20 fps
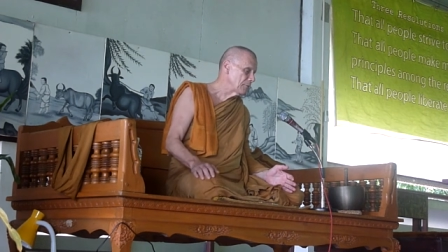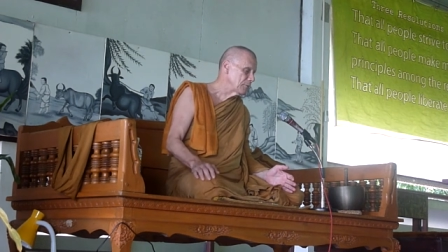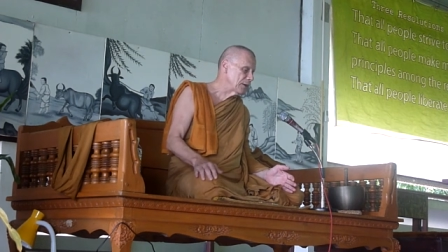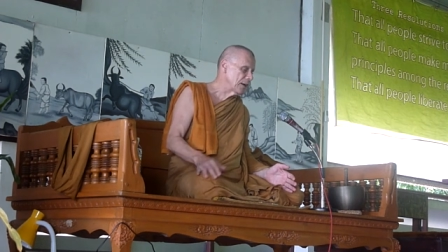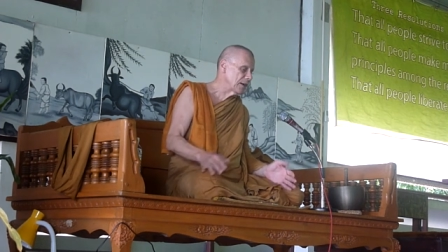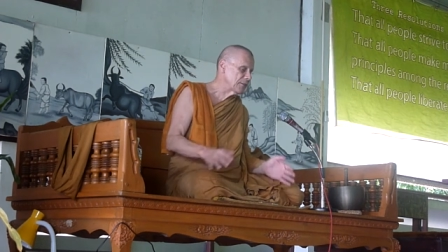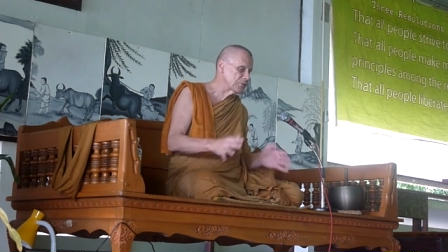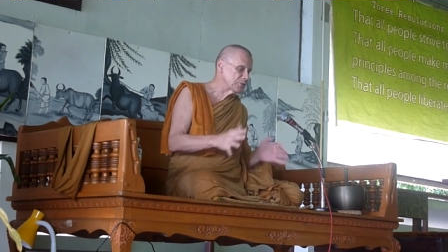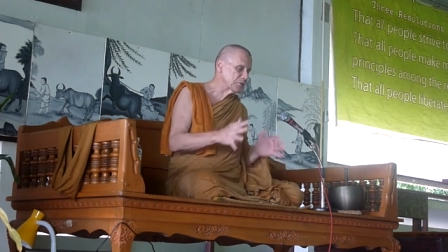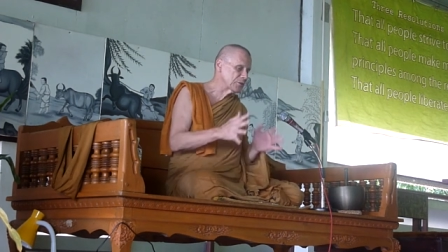We
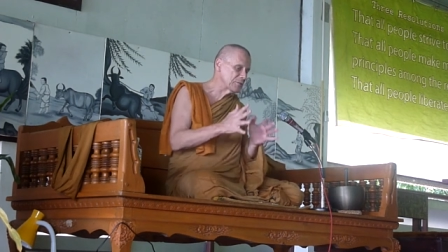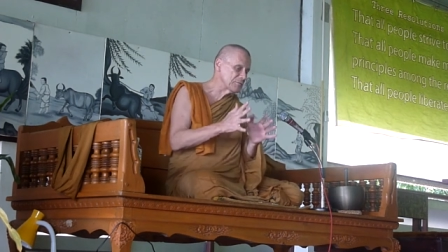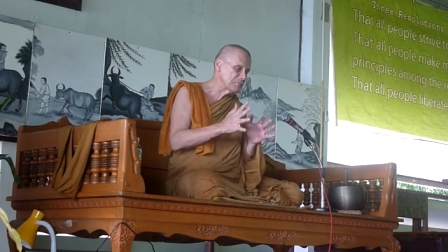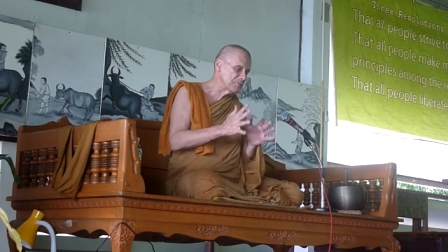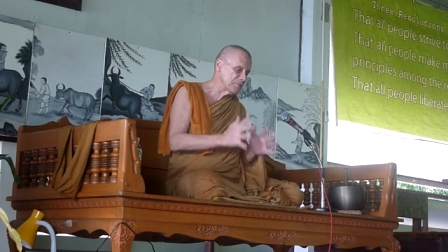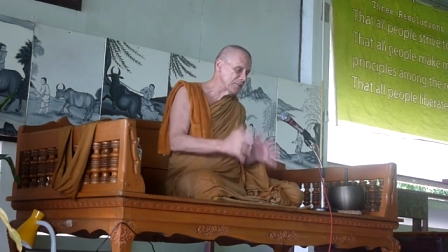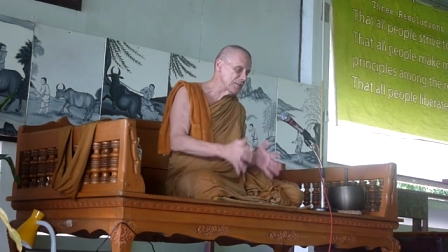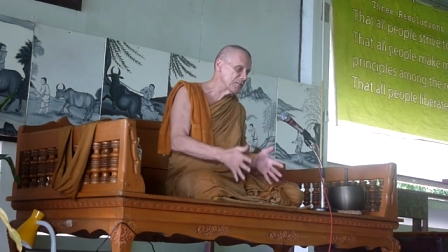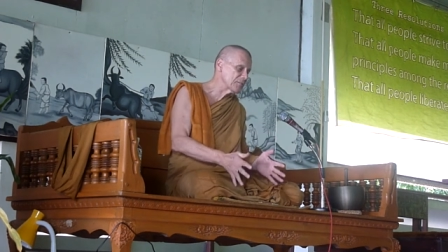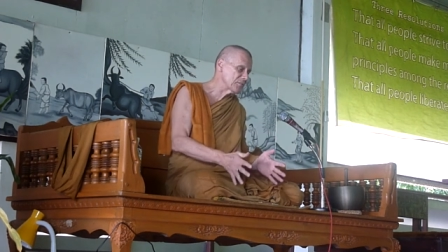have to
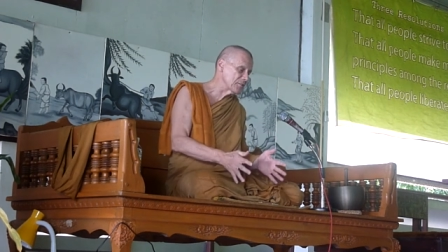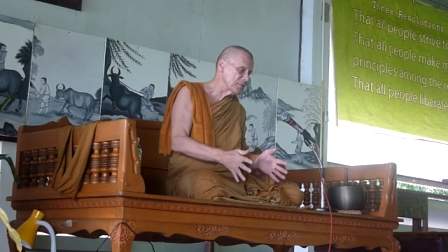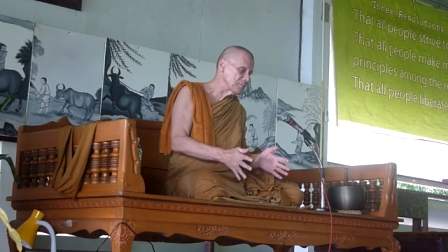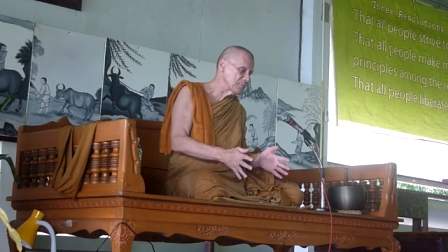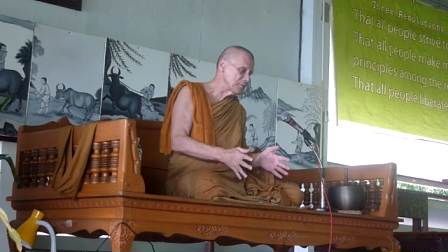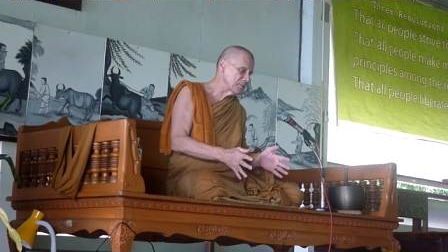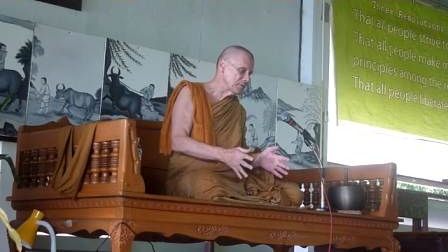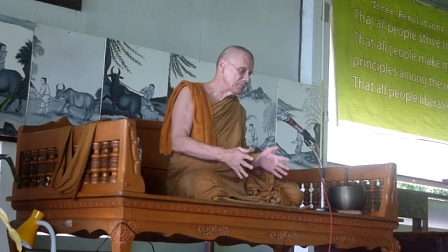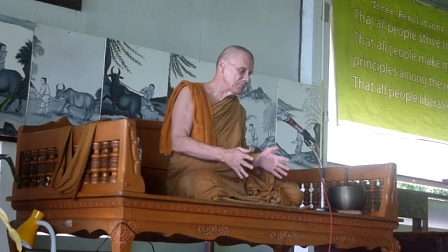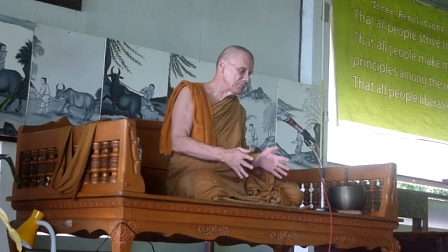convert
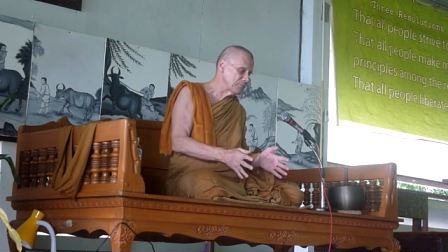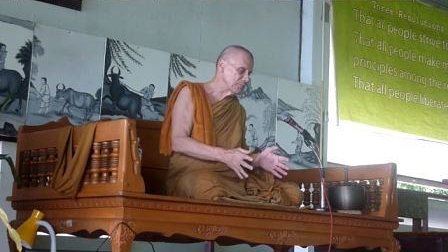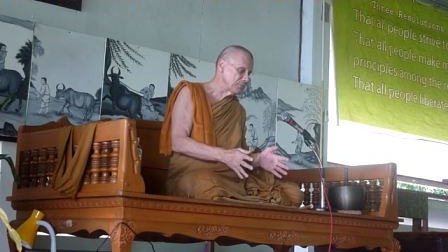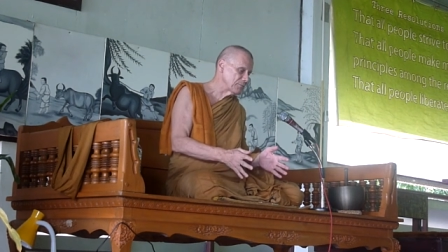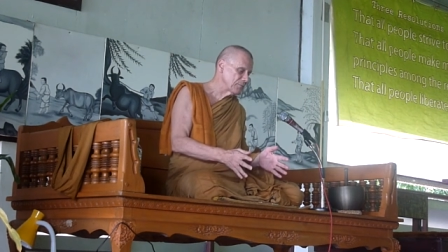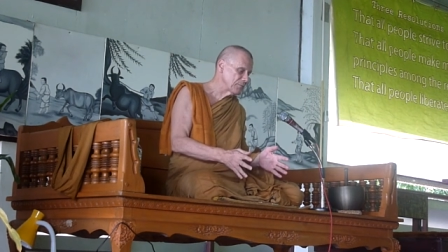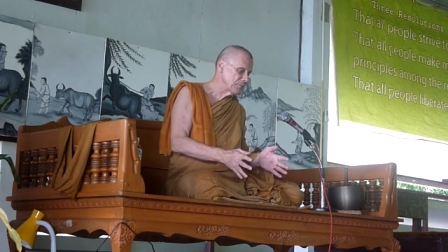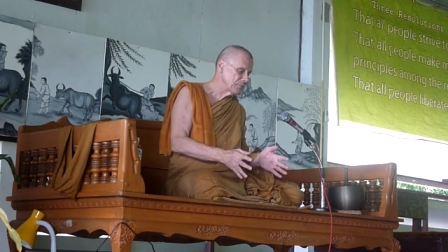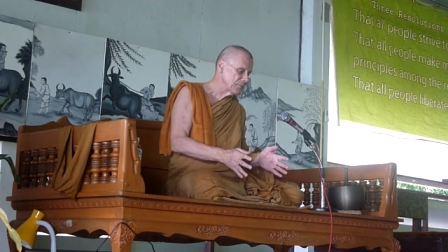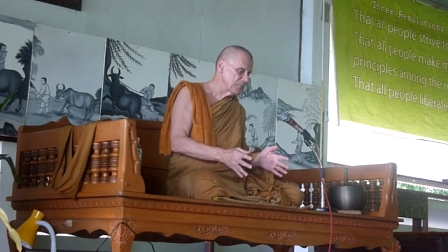them
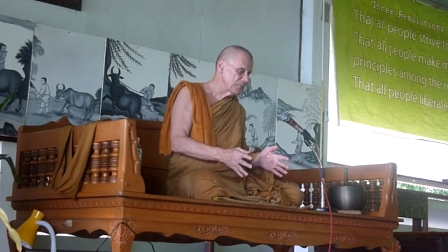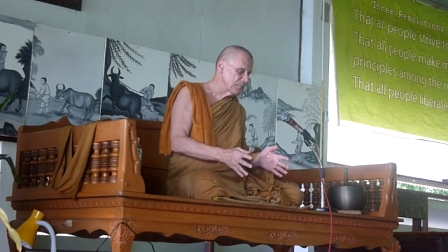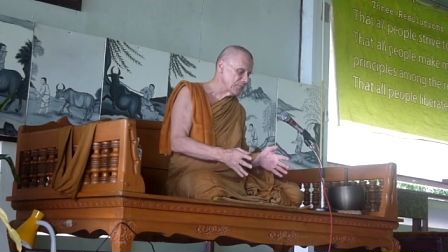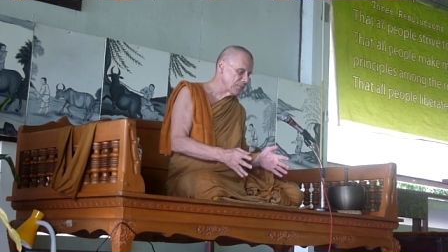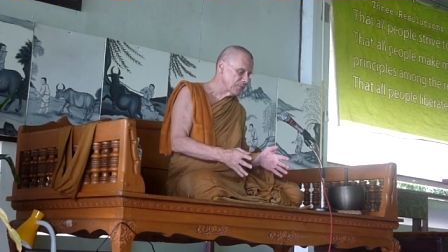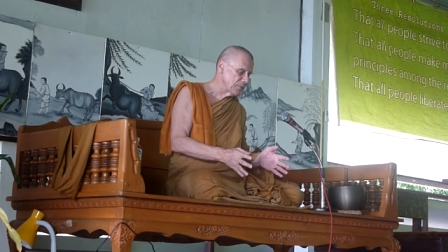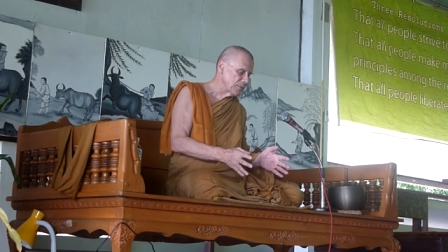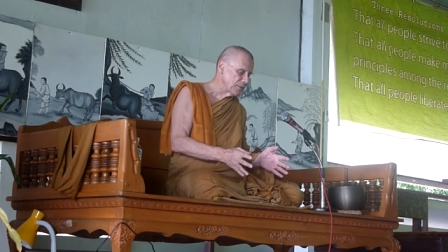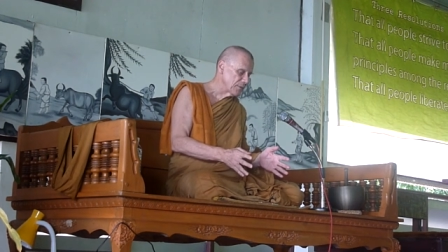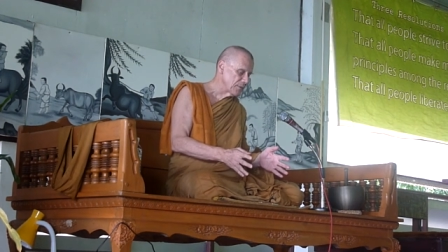
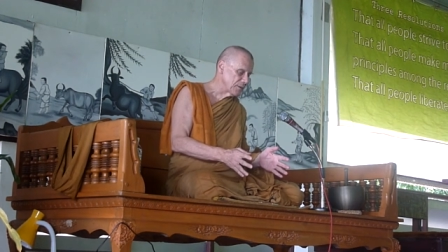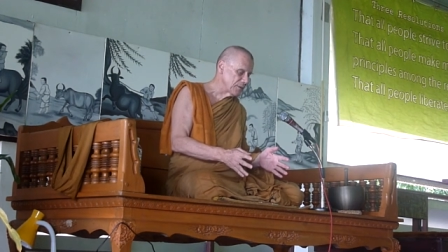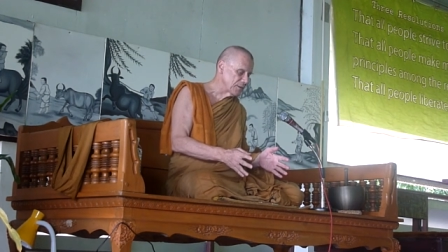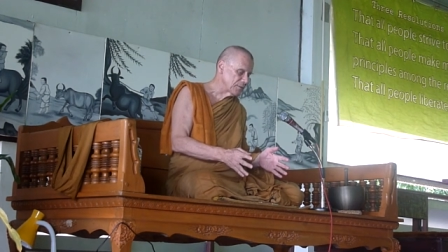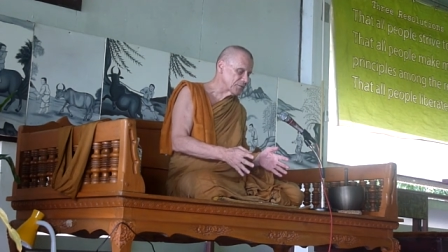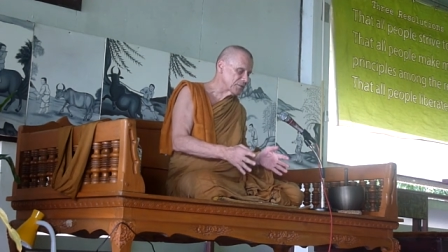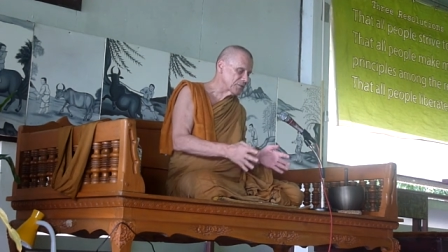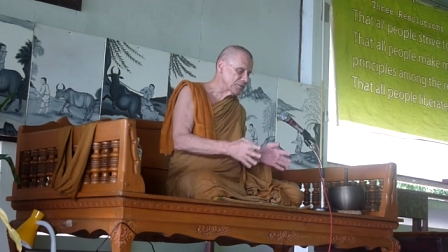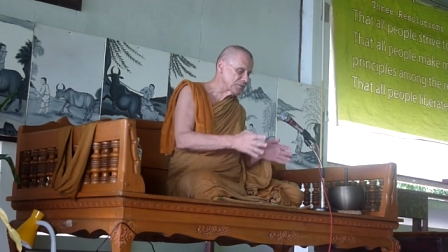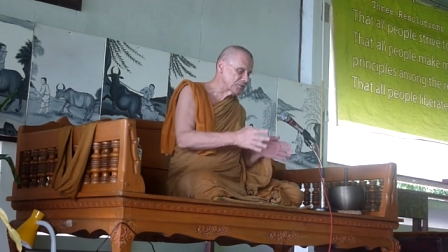
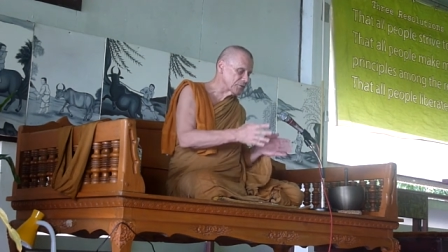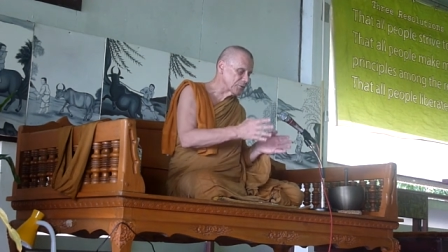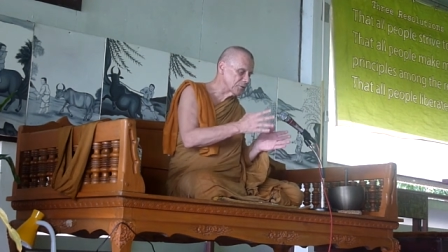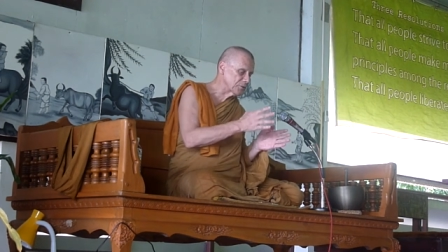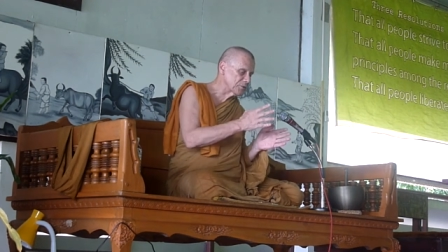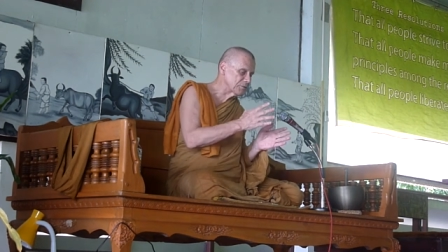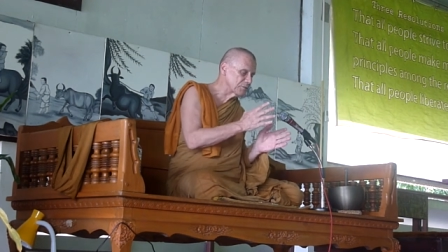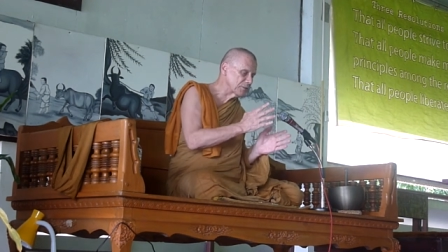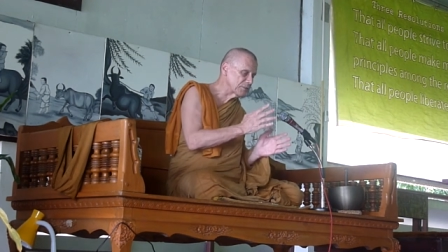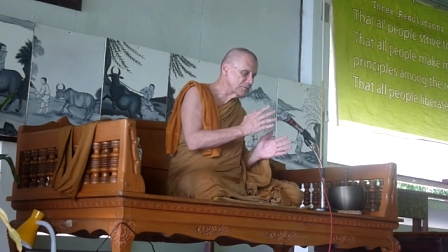into the
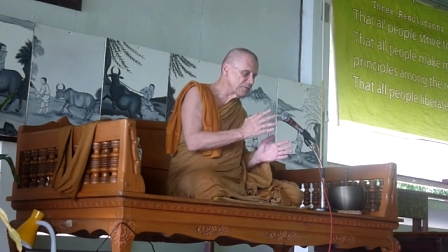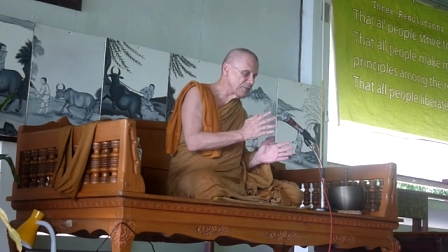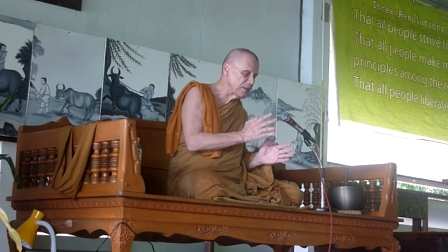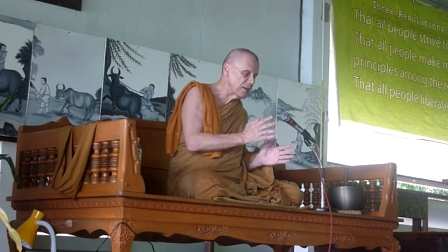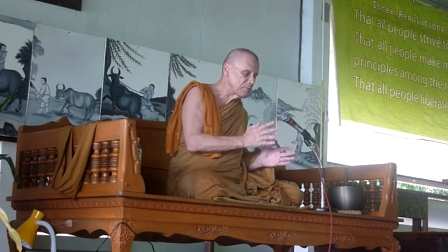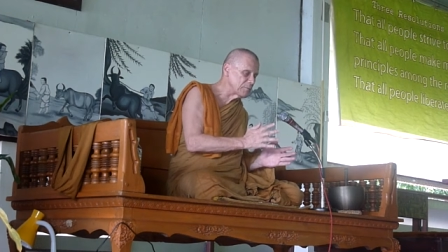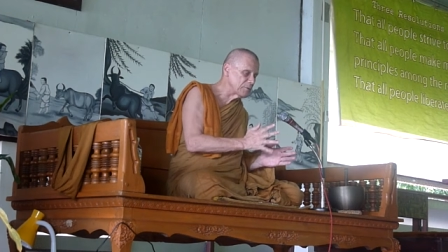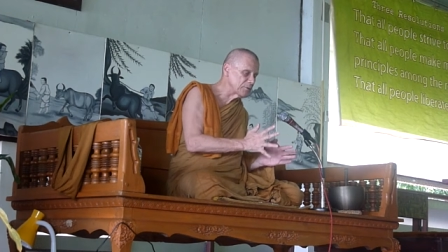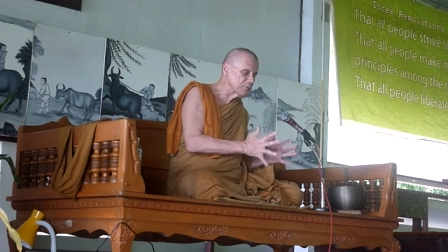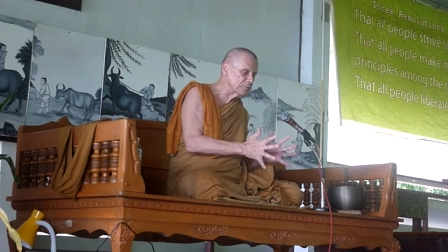sort of
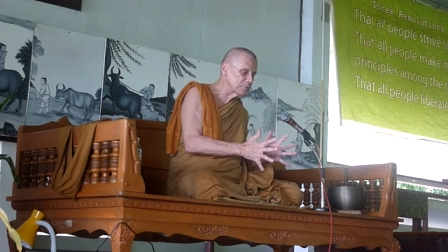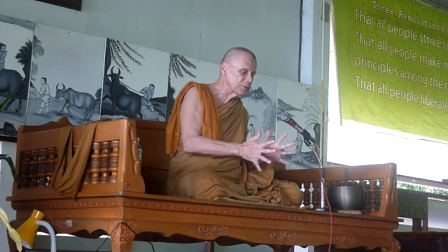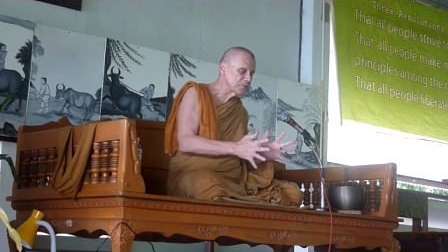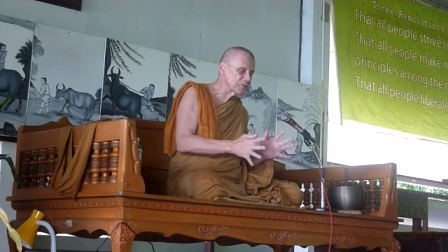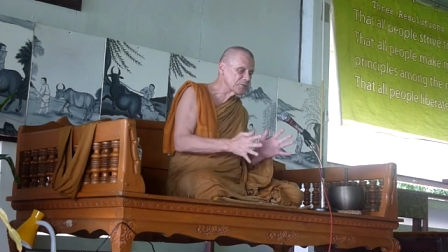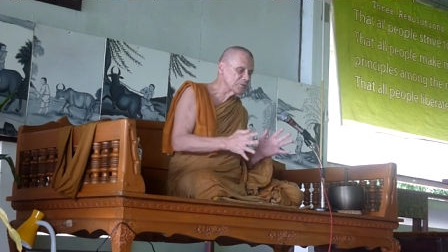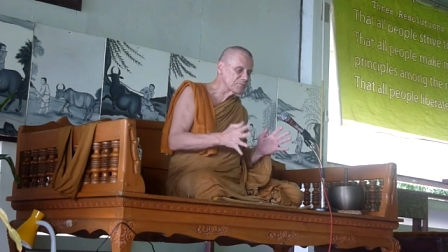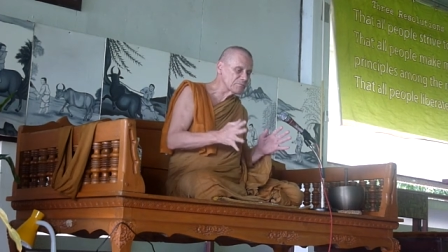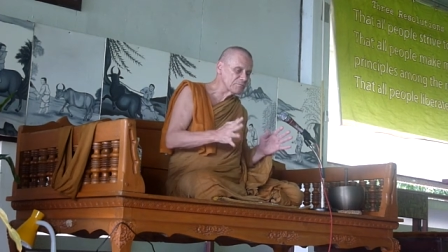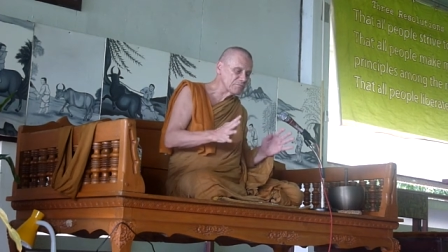defilement which